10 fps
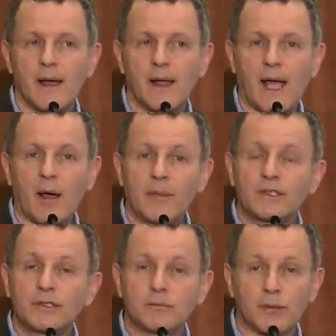how
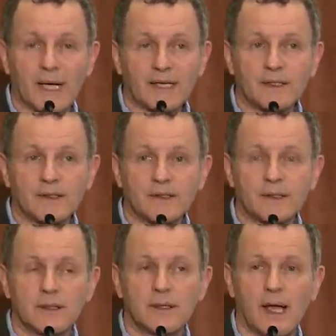much you
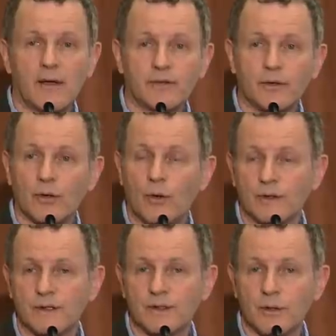practice after the
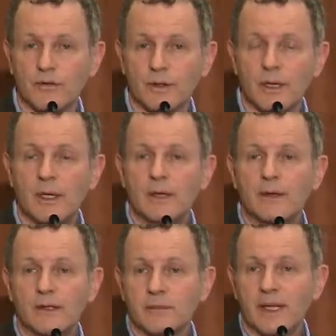course is over
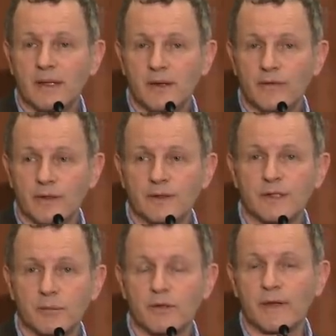does make a
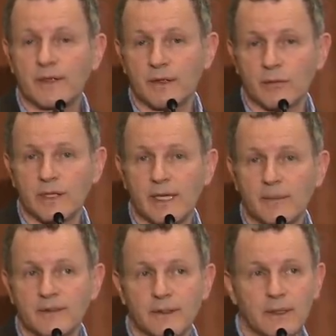difference in preventing
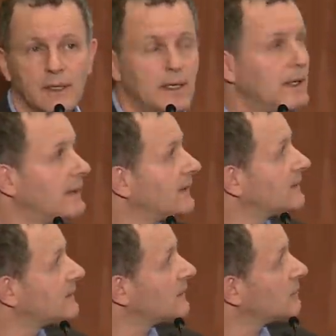relapse.
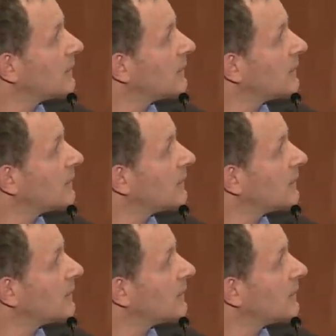This is a